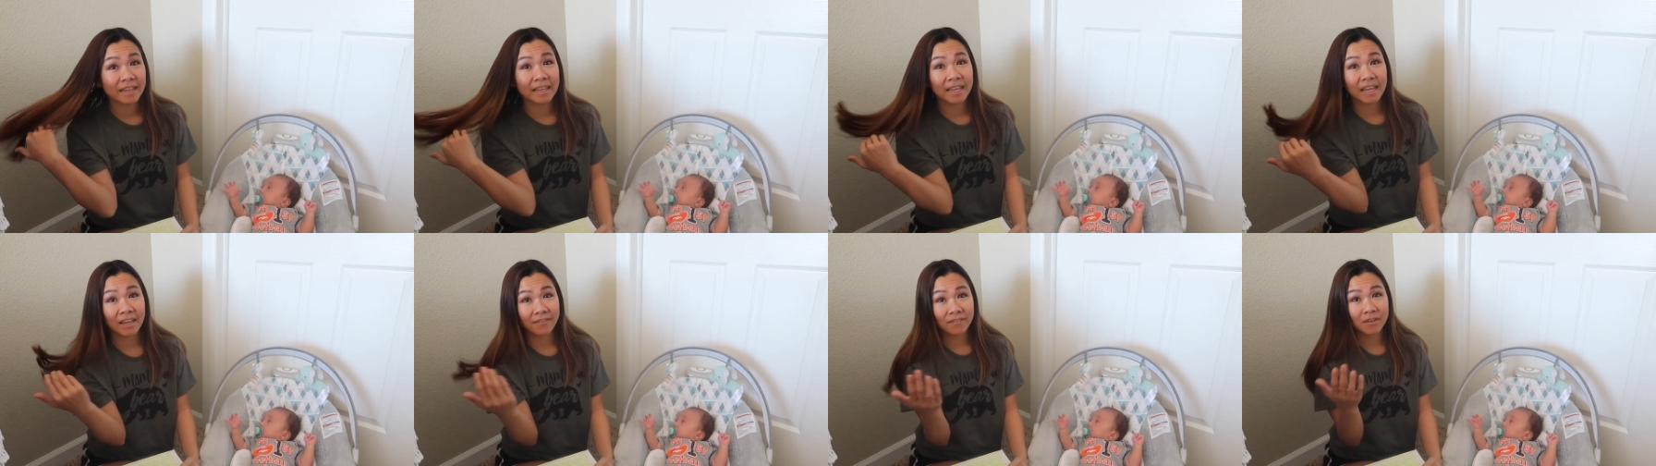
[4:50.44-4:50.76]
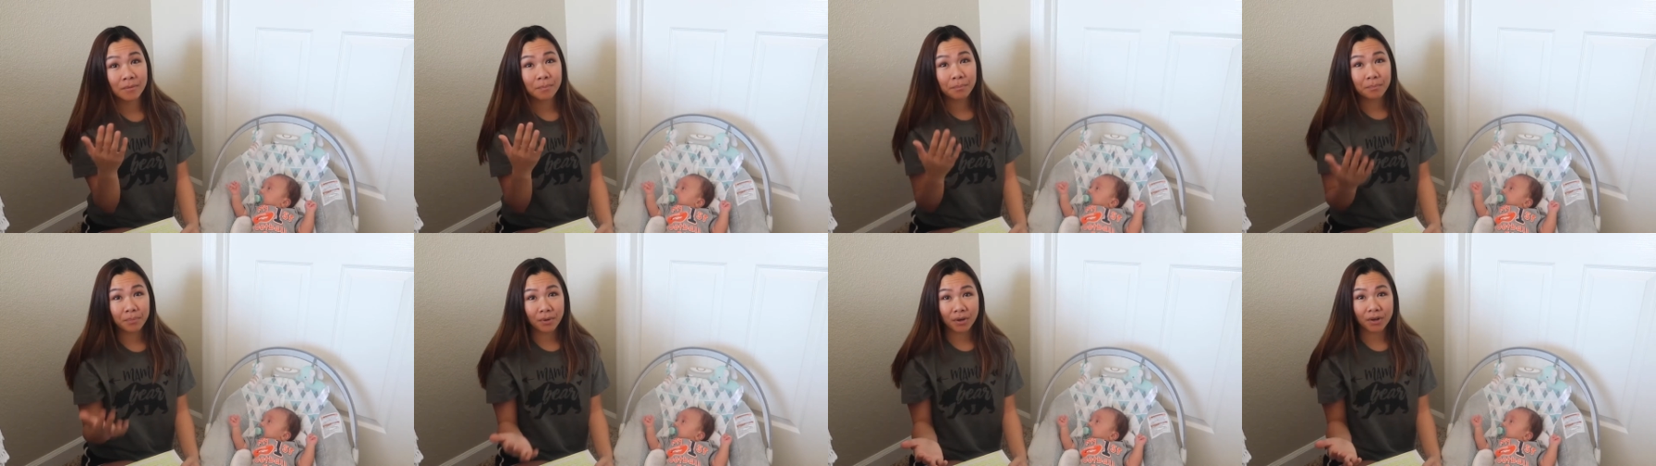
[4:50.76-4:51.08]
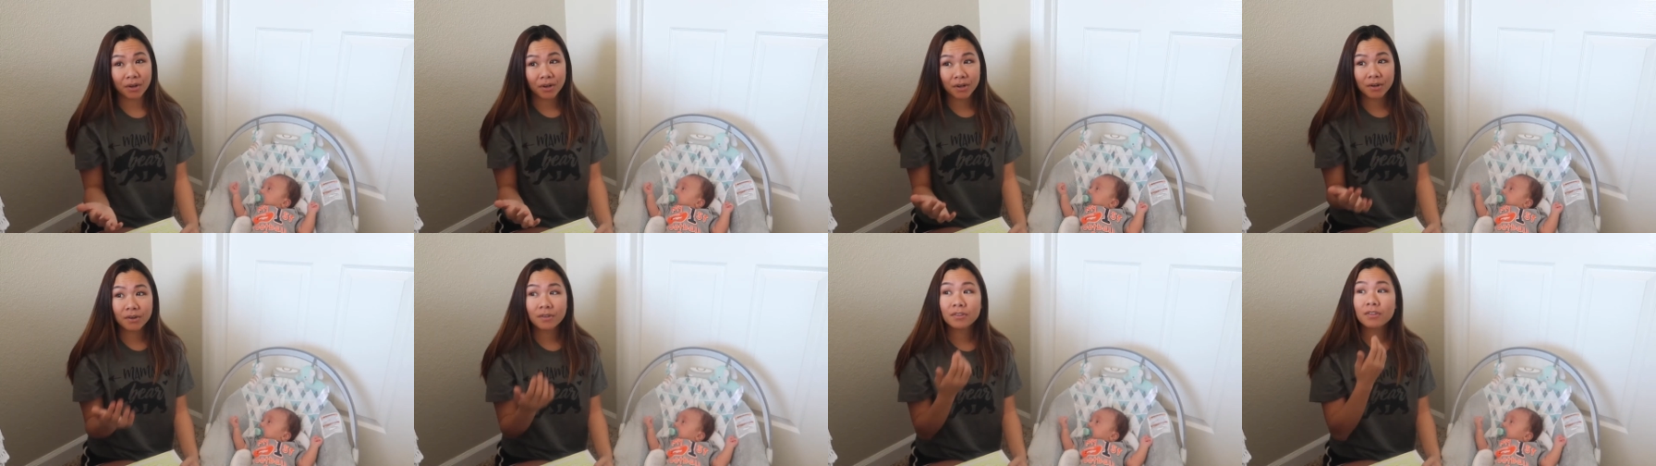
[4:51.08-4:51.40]
giving
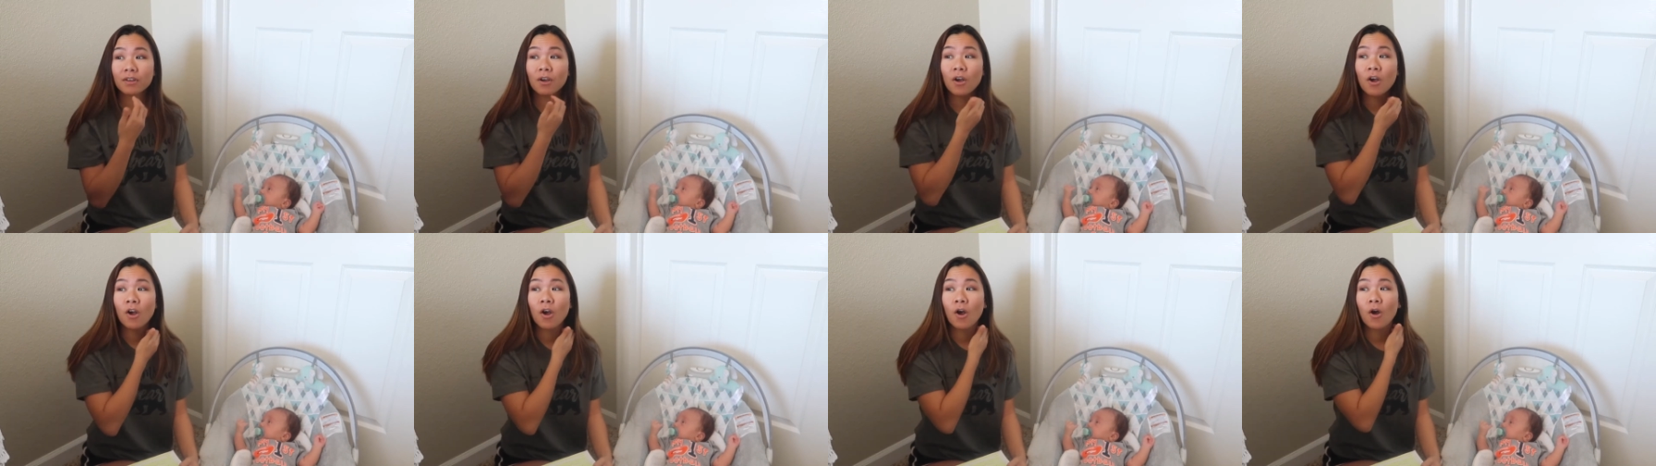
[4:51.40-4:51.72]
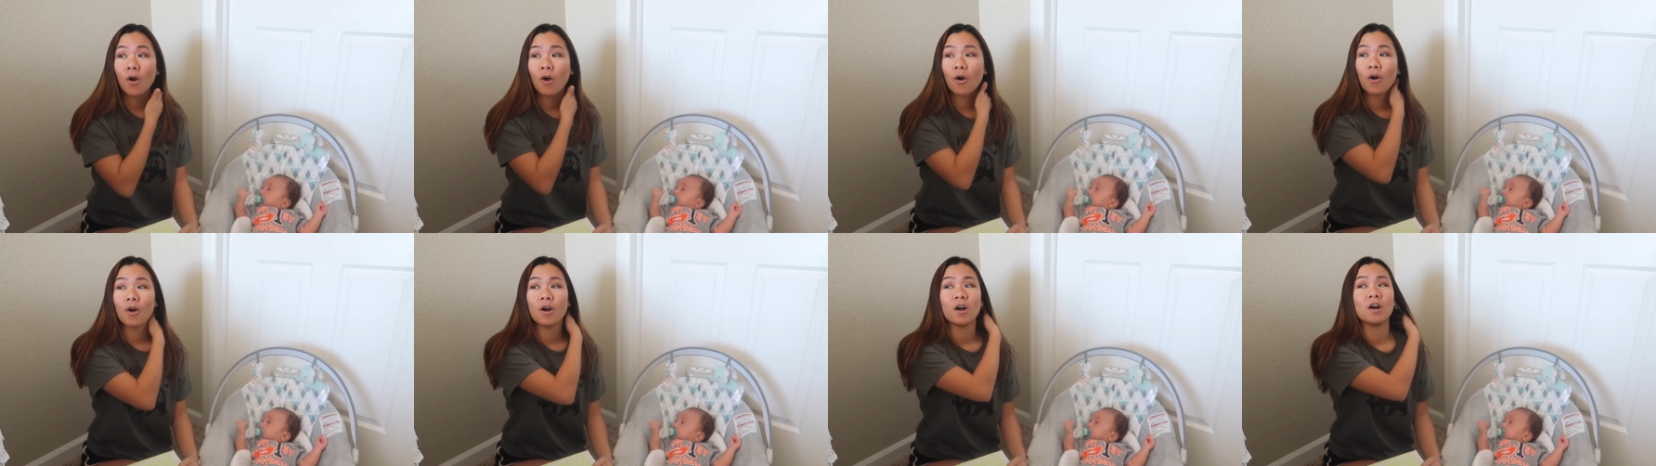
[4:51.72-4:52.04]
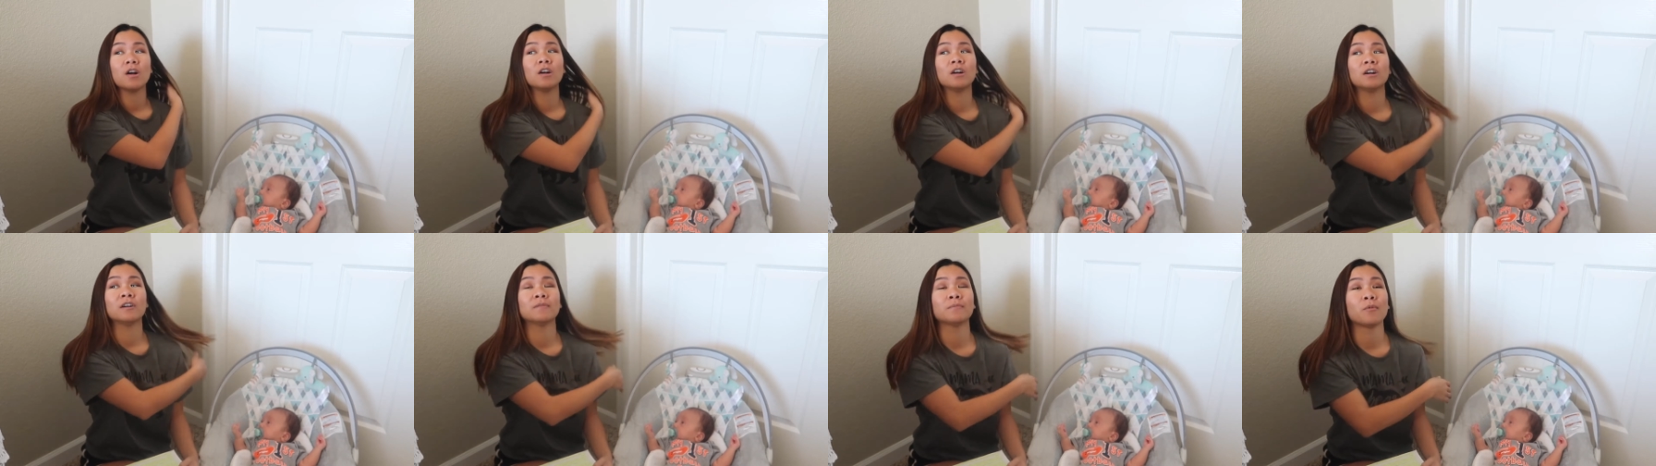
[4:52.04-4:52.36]
birth
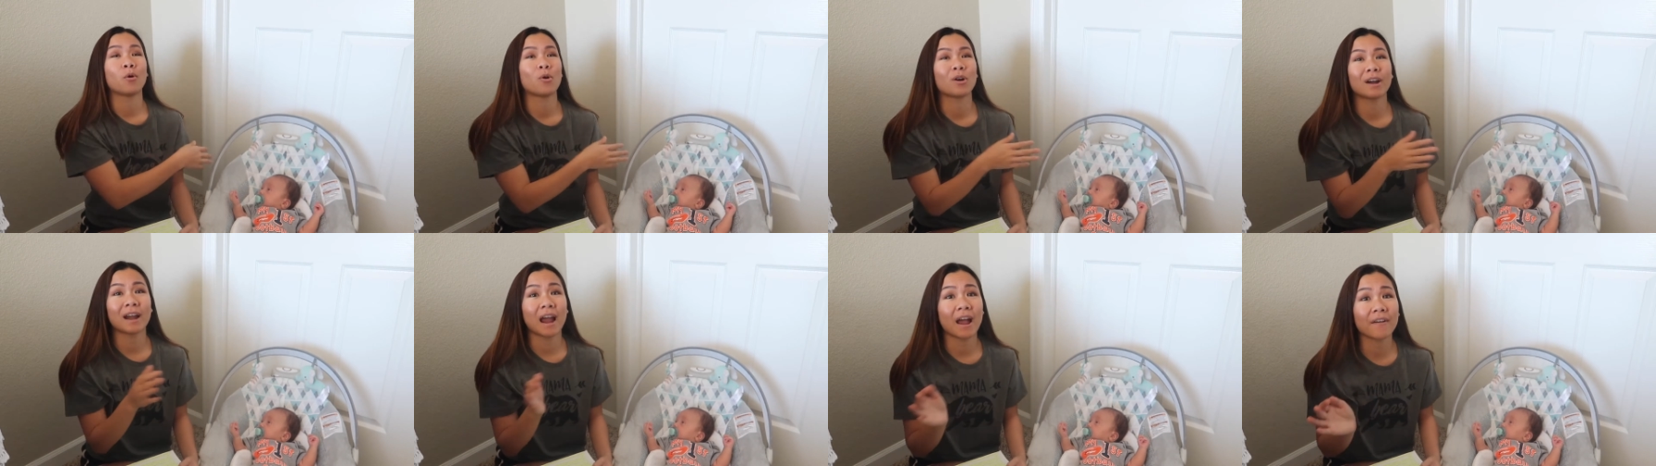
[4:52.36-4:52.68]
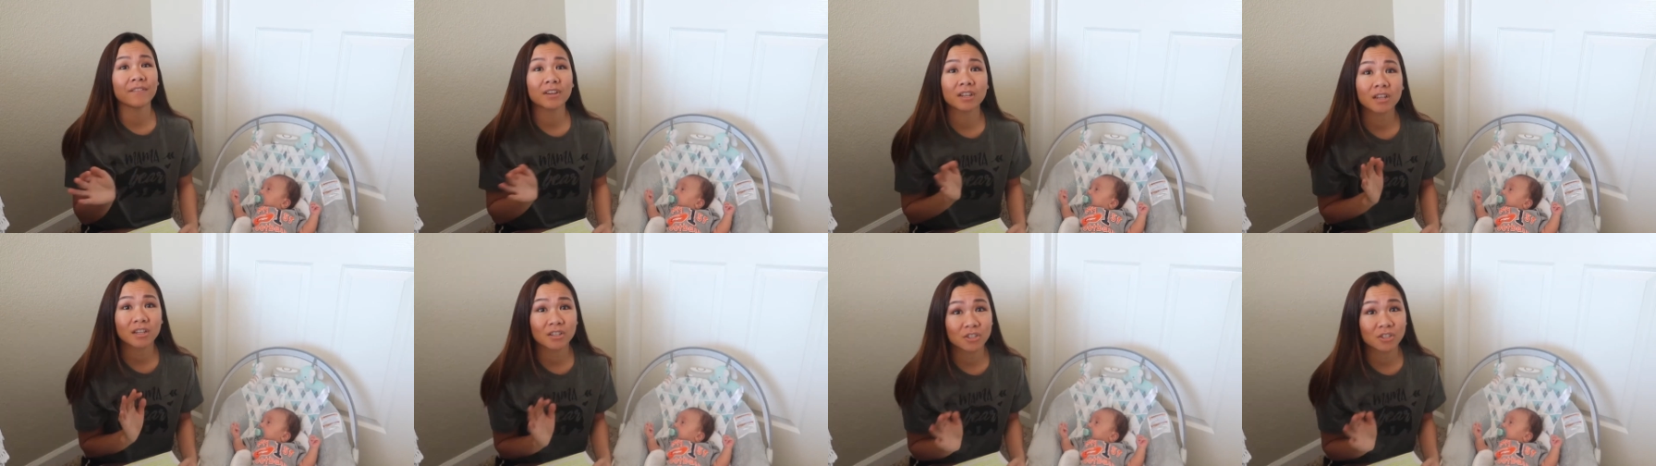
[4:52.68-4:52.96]
or having